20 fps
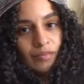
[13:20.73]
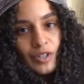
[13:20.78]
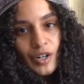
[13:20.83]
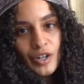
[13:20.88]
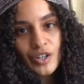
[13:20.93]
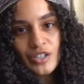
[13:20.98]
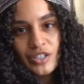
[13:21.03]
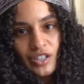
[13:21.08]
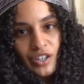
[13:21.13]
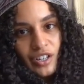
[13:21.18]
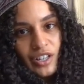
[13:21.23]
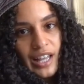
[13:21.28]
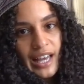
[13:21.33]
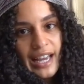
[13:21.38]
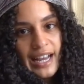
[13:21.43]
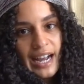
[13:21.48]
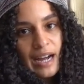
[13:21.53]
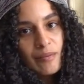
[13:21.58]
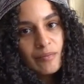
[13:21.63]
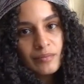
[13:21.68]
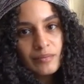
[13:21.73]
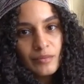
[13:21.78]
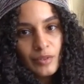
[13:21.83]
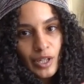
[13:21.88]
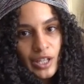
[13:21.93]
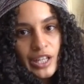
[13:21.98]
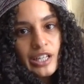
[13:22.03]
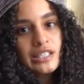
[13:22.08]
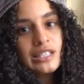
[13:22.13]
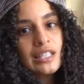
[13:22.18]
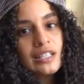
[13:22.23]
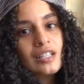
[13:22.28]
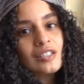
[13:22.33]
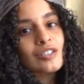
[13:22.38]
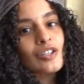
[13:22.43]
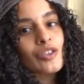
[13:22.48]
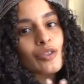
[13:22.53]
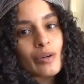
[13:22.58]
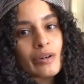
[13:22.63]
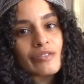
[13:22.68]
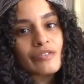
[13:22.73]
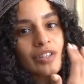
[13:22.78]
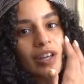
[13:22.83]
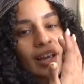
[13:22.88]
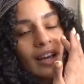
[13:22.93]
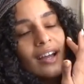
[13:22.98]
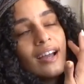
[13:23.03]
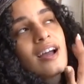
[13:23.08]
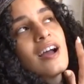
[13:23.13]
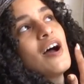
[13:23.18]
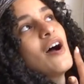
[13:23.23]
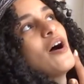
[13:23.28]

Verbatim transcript: girls that are like, I'm really addicted to thrifting.